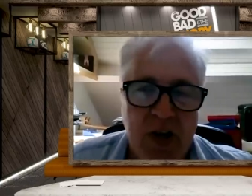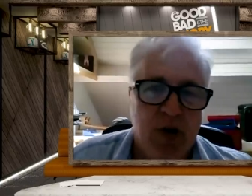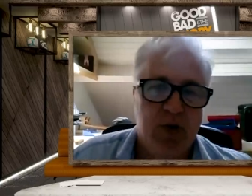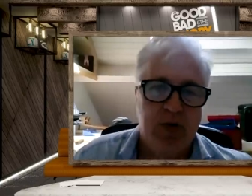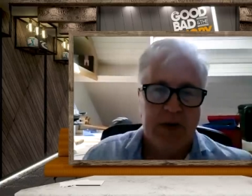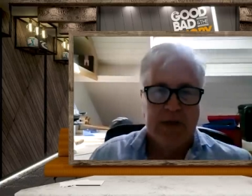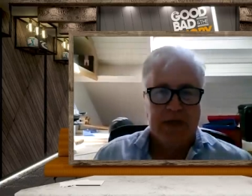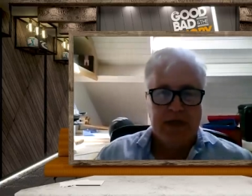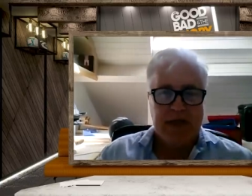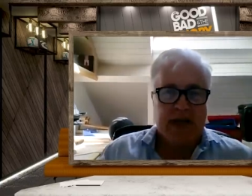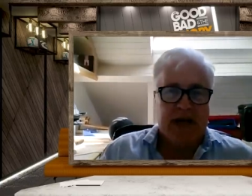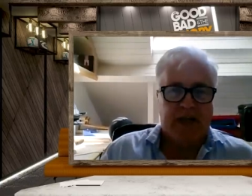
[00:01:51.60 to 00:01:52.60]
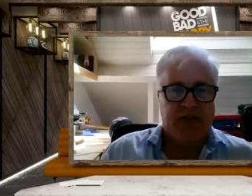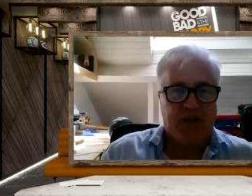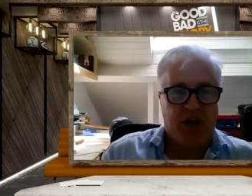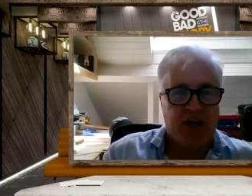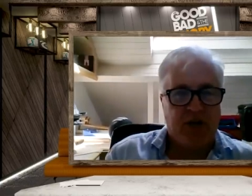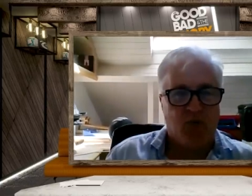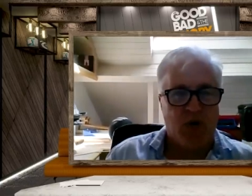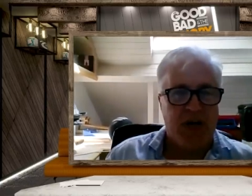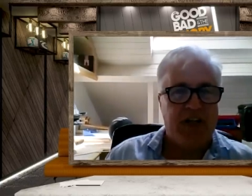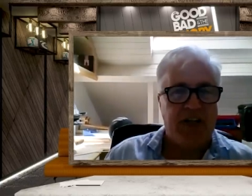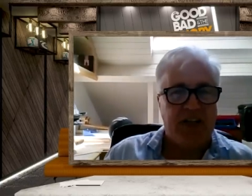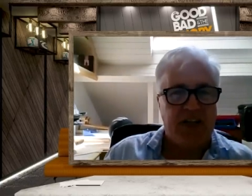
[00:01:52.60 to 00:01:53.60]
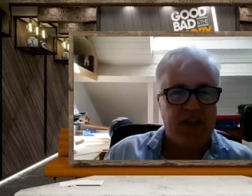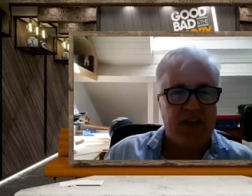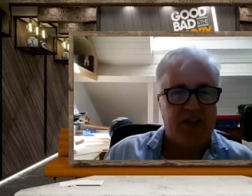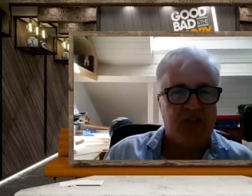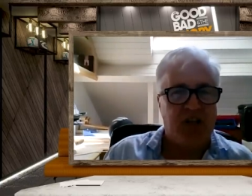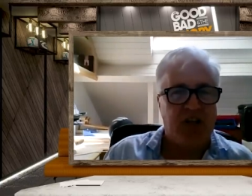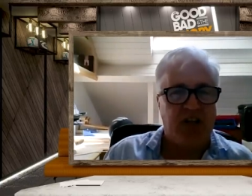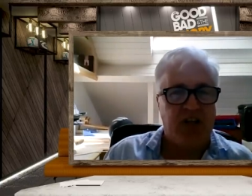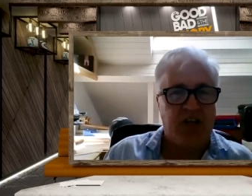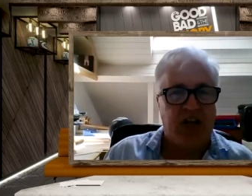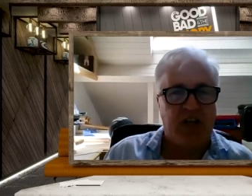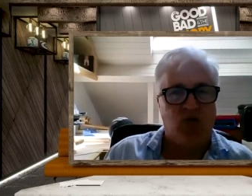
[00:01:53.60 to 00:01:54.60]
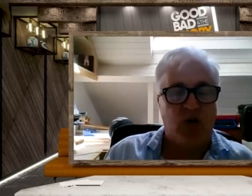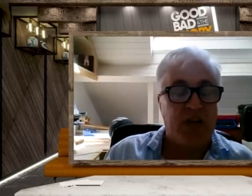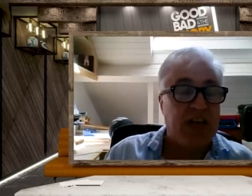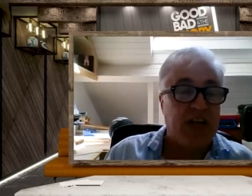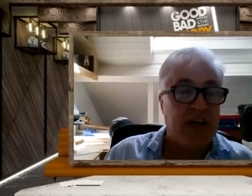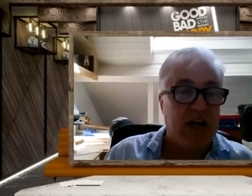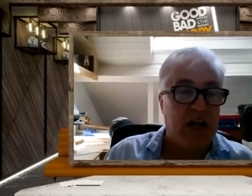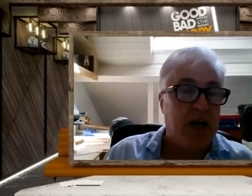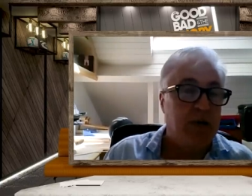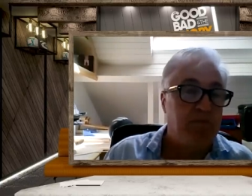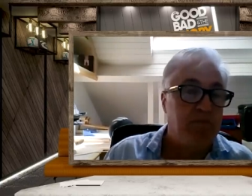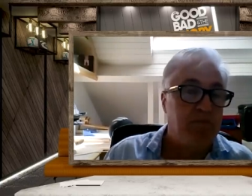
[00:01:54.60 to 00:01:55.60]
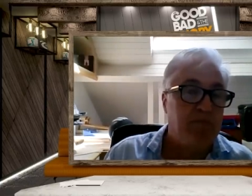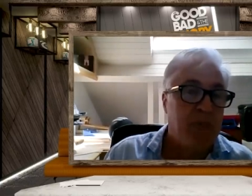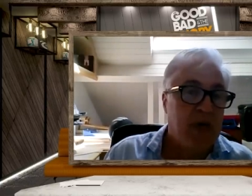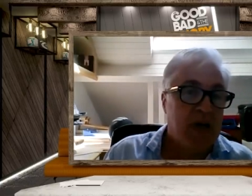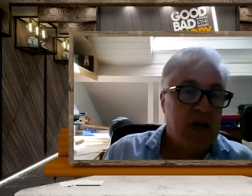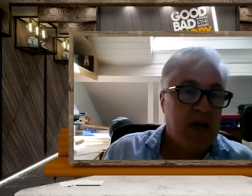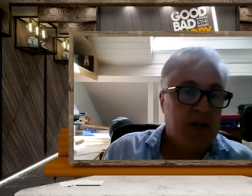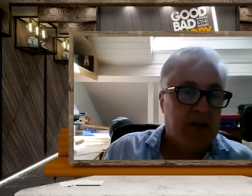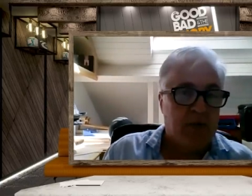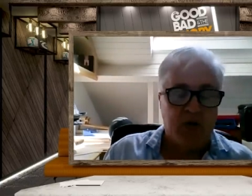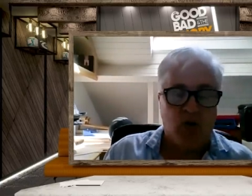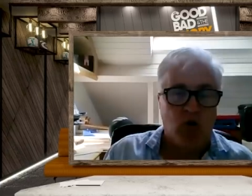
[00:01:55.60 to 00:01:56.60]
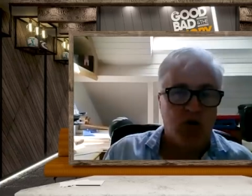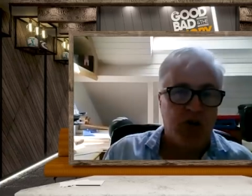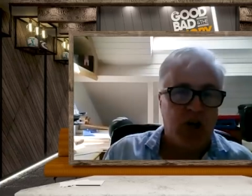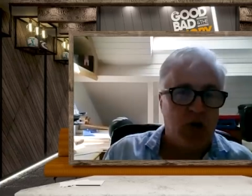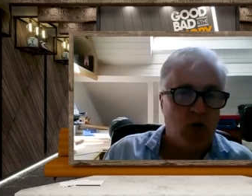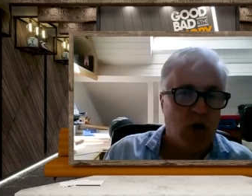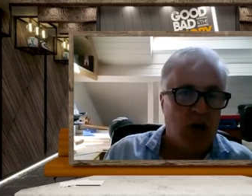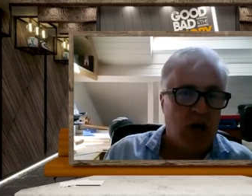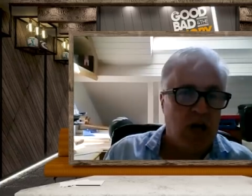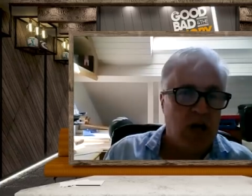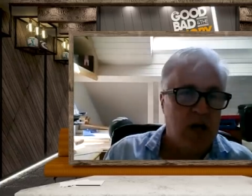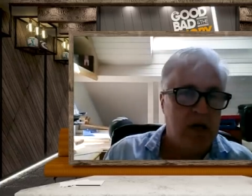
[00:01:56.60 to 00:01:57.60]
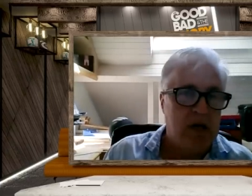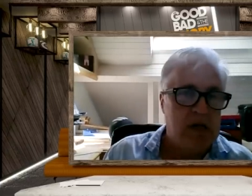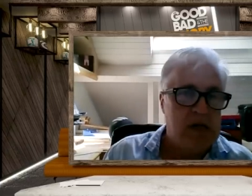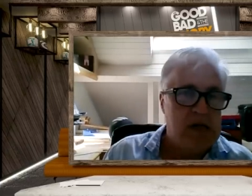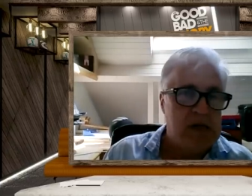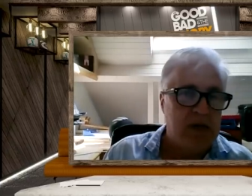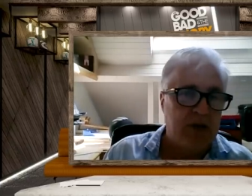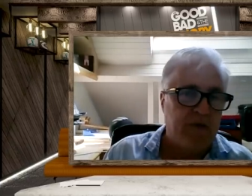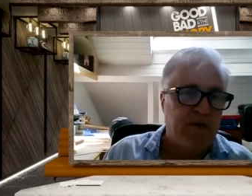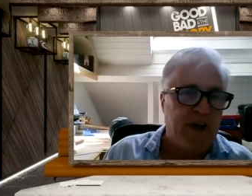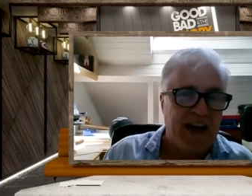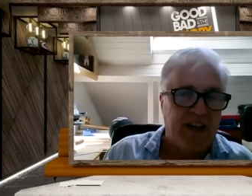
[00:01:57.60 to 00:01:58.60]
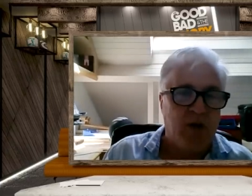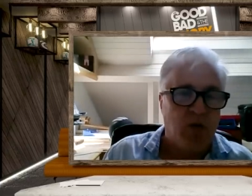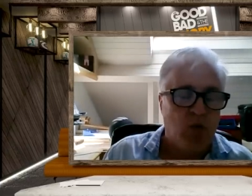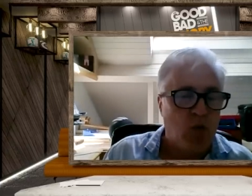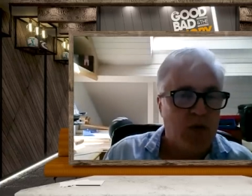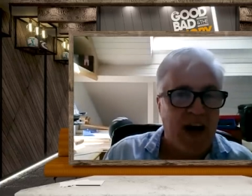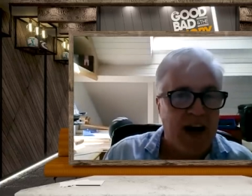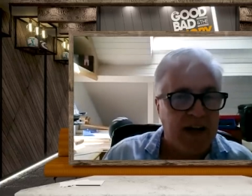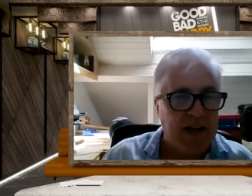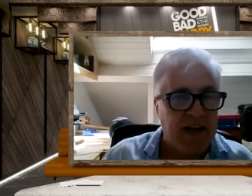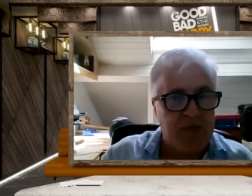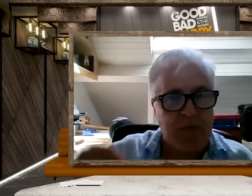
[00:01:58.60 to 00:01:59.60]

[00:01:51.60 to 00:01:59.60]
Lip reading: halt, started reading, listening and drinking. There was also the fact that it's